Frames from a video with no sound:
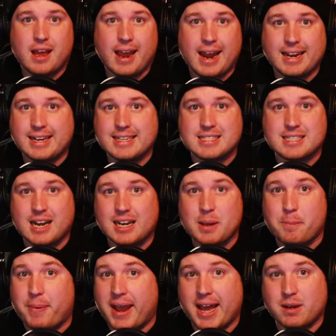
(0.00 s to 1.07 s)
and he's not a
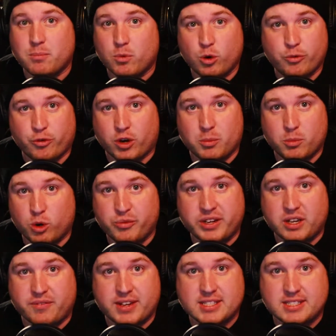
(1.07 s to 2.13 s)
bad mover in
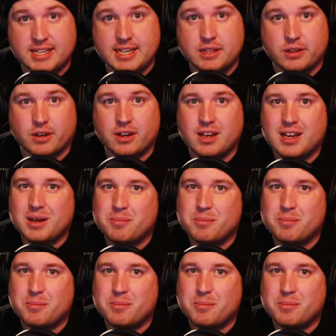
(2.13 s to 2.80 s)
moving events either.